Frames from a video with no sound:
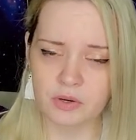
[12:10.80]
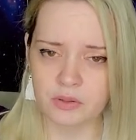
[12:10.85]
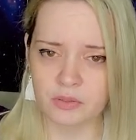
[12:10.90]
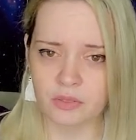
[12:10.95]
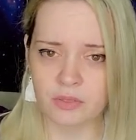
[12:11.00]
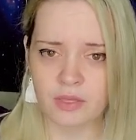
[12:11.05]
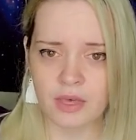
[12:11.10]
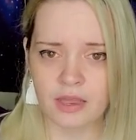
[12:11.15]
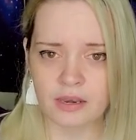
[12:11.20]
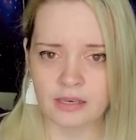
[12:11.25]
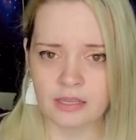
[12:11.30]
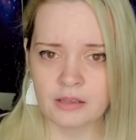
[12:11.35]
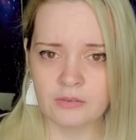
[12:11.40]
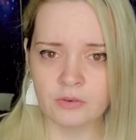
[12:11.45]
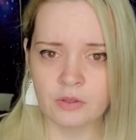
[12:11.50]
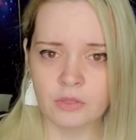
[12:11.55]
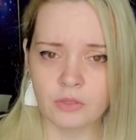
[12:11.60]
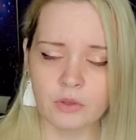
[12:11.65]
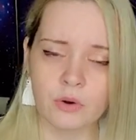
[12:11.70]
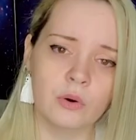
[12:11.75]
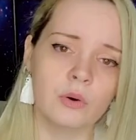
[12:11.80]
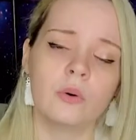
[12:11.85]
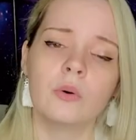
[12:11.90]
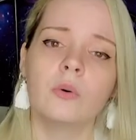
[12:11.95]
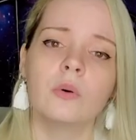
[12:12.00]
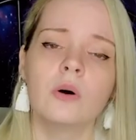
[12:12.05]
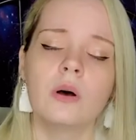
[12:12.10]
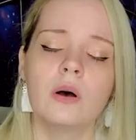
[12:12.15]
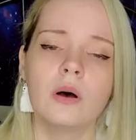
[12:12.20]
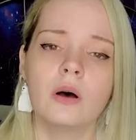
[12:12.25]
That even
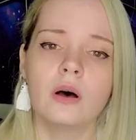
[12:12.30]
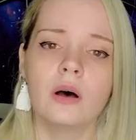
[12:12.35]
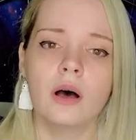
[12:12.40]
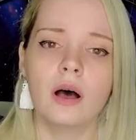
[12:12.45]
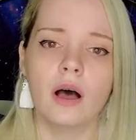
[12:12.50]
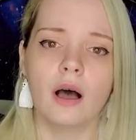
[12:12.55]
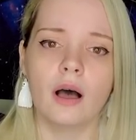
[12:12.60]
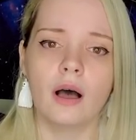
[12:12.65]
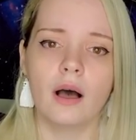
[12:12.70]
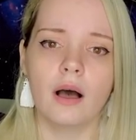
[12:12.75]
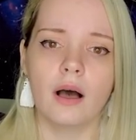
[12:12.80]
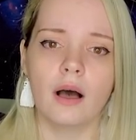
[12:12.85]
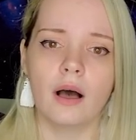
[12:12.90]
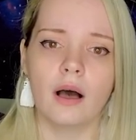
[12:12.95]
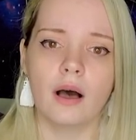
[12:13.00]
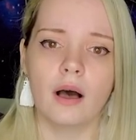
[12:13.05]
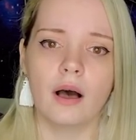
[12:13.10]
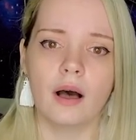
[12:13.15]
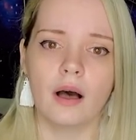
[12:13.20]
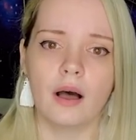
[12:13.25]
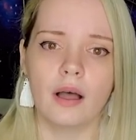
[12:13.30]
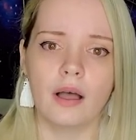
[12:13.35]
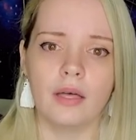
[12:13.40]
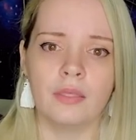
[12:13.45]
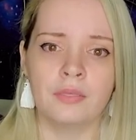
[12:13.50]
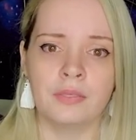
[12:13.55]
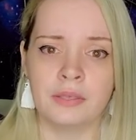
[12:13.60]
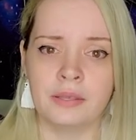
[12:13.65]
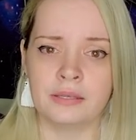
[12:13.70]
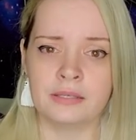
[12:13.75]
though
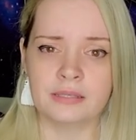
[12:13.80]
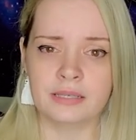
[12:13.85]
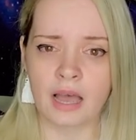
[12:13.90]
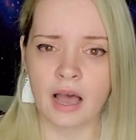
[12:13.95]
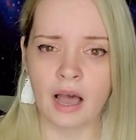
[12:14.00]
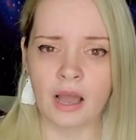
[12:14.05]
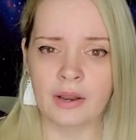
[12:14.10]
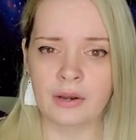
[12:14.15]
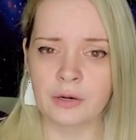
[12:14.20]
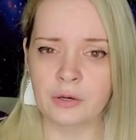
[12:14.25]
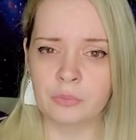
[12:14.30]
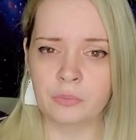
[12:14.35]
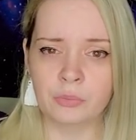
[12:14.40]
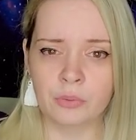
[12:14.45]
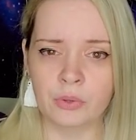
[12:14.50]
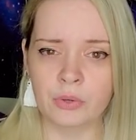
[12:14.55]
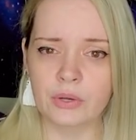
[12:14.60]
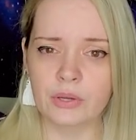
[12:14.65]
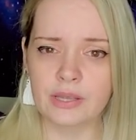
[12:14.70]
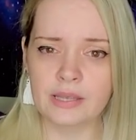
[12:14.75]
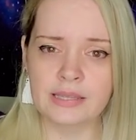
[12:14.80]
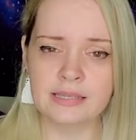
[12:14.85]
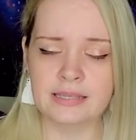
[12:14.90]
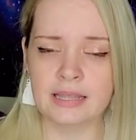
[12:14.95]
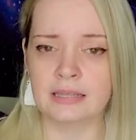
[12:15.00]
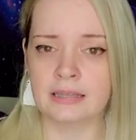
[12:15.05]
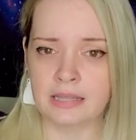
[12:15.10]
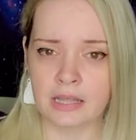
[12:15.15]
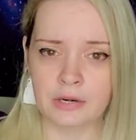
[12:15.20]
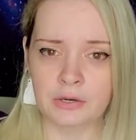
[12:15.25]
the entire book is a
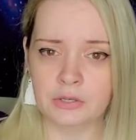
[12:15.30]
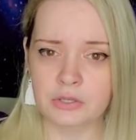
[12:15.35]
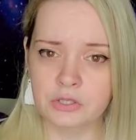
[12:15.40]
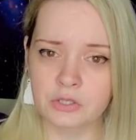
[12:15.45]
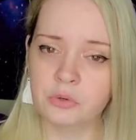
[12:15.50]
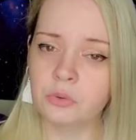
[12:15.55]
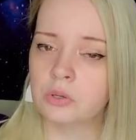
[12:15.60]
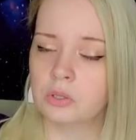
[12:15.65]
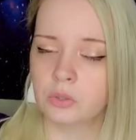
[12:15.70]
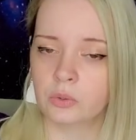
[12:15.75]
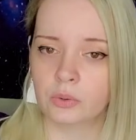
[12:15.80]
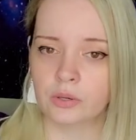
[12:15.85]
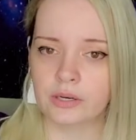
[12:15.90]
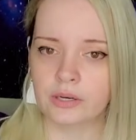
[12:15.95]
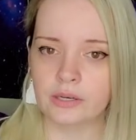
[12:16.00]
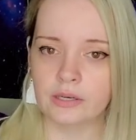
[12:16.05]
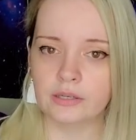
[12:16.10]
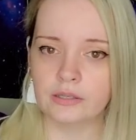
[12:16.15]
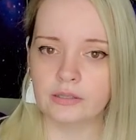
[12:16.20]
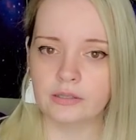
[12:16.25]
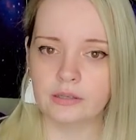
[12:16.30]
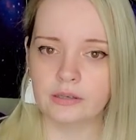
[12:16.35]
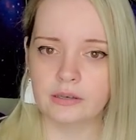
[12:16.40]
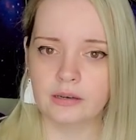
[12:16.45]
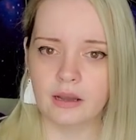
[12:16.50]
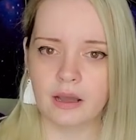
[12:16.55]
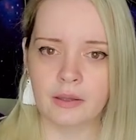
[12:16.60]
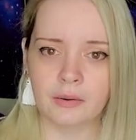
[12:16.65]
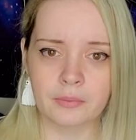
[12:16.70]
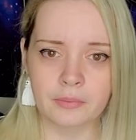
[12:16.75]
letter to a lawyer,
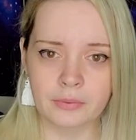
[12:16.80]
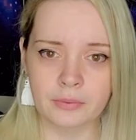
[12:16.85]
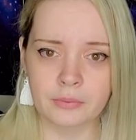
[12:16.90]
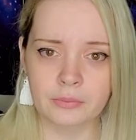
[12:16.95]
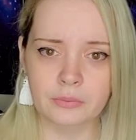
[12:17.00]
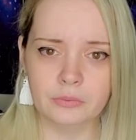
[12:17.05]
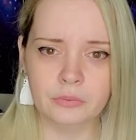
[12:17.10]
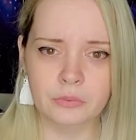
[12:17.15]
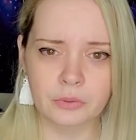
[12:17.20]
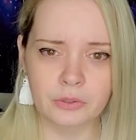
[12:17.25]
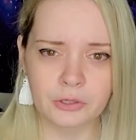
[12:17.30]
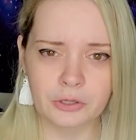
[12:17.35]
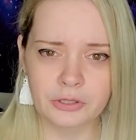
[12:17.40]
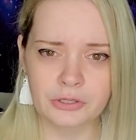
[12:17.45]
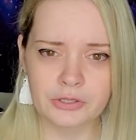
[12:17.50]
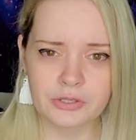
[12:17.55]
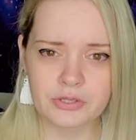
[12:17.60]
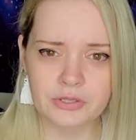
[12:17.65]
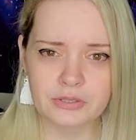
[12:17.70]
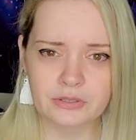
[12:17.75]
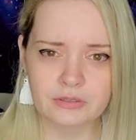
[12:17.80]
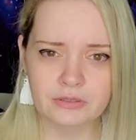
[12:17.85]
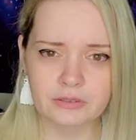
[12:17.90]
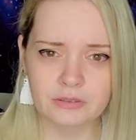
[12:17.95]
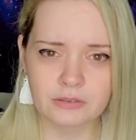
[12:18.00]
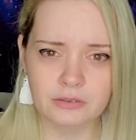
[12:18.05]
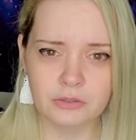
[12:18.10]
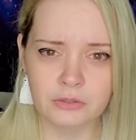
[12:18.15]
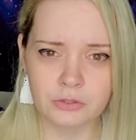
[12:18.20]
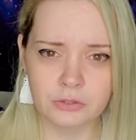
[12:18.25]
I don't know, lawyers,
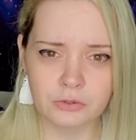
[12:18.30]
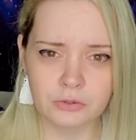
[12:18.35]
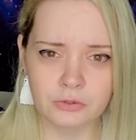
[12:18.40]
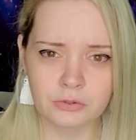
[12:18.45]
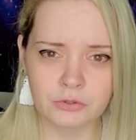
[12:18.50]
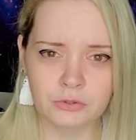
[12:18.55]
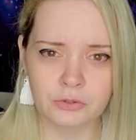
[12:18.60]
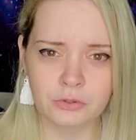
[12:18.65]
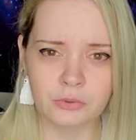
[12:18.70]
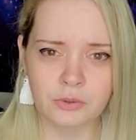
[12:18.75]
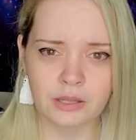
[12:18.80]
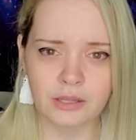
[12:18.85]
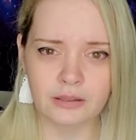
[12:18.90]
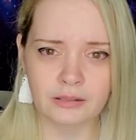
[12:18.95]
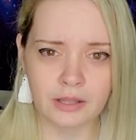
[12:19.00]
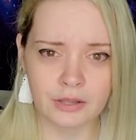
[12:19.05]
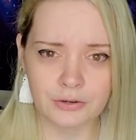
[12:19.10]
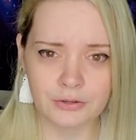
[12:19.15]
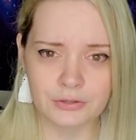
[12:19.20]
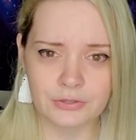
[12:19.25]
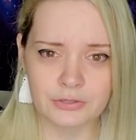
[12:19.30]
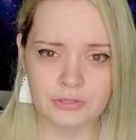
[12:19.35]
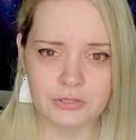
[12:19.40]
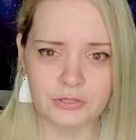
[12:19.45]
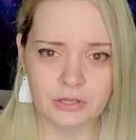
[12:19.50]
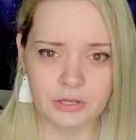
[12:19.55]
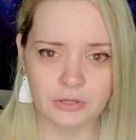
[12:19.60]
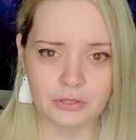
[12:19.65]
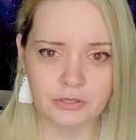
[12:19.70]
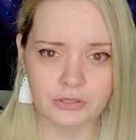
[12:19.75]
do you get letters
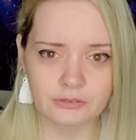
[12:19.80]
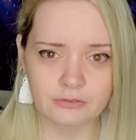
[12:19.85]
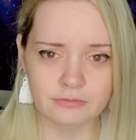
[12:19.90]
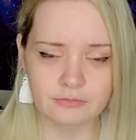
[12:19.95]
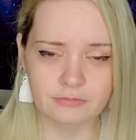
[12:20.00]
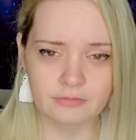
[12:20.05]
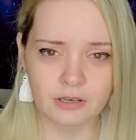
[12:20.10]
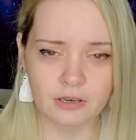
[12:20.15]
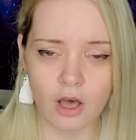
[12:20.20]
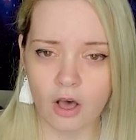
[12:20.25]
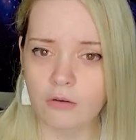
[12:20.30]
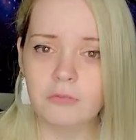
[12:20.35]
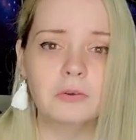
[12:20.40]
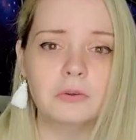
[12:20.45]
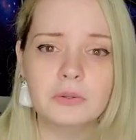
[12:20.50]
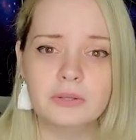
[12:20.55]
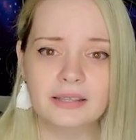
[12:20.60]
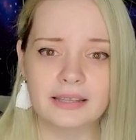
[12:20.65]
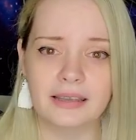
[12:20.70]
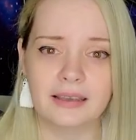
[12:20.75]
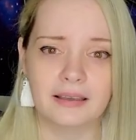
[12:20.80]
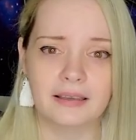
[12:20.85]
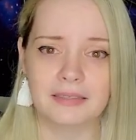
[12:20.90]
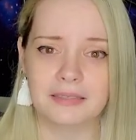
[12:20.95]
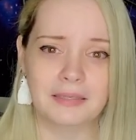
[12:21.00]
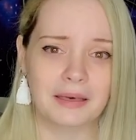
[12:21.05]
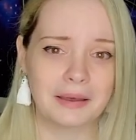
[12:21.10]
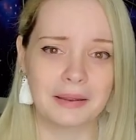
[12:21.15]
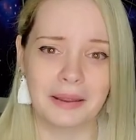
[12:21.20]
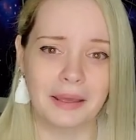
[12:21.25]
that are novel length?
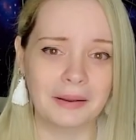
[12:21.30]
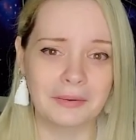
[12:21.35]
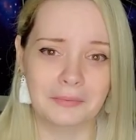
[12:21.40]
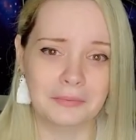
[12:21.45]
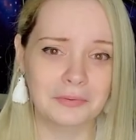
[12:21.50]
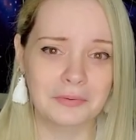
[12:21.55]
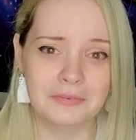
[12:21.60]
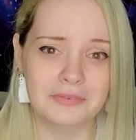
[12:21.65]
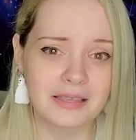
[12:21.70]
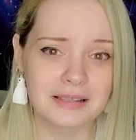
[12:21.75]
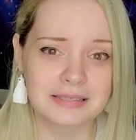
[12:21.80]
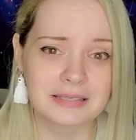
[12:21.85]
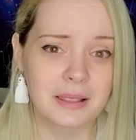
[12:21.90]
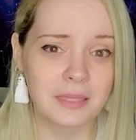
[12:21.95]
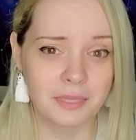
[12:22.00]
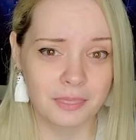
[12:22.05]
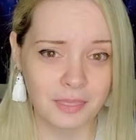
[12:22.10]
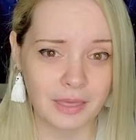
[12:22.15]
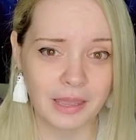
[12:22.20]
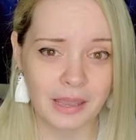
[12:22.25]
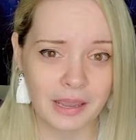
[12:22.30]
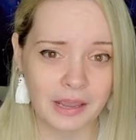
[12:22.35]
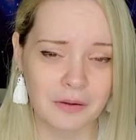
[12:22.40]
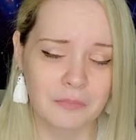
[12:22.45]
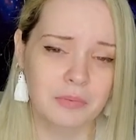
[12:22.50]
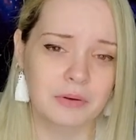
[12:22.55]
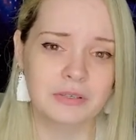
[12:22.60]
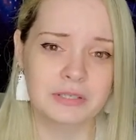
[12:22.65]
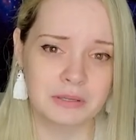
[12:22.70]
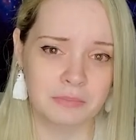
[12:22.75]
I don't know if that's a thing,
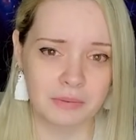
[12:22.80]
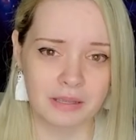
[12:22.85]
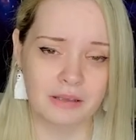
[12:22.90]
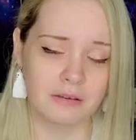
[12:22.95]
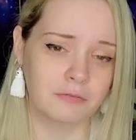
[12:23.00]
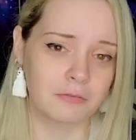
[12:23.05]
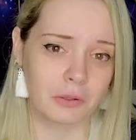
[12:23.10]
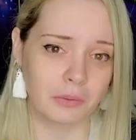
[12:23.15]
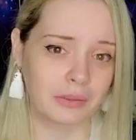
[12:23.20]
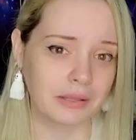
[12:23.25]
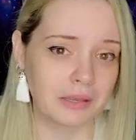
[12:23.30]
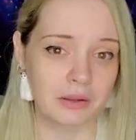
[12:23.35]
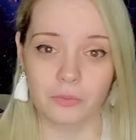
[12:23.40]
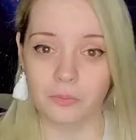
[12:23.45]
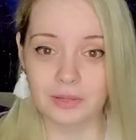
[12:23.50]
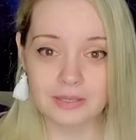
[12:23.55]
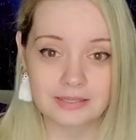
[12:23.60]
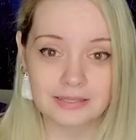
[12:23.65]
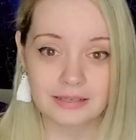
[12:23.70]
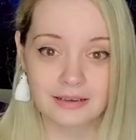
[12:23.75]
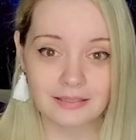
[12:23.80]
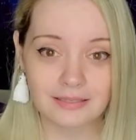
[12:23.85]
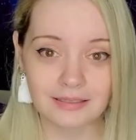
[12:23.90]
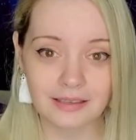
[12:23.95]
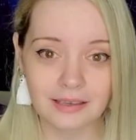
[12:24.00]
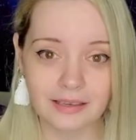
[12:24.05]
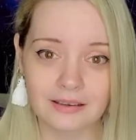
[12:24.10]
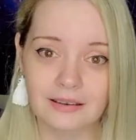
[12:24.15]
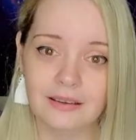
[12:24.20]
but to me it felt like it wasn't a thing.